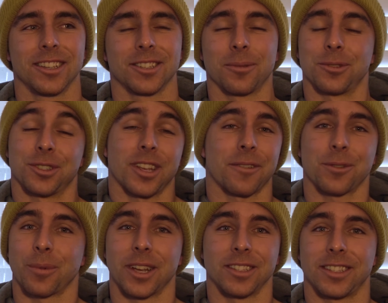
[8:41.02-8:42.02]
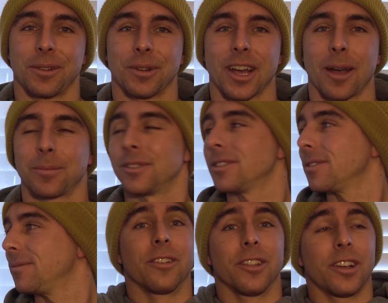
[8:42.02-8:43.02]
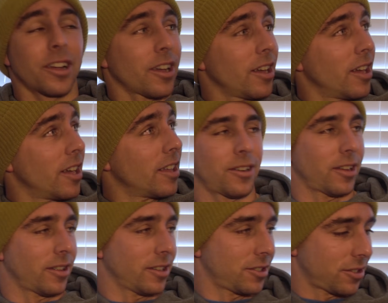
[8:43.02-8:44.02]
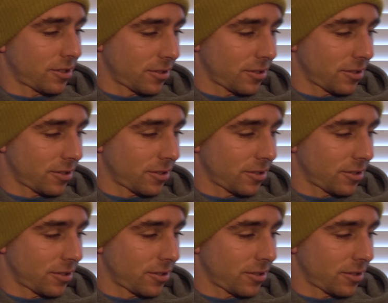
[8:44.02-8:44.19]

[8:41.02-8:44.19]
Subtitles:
So we'll just have to wait and see what happens. Now look, hold on,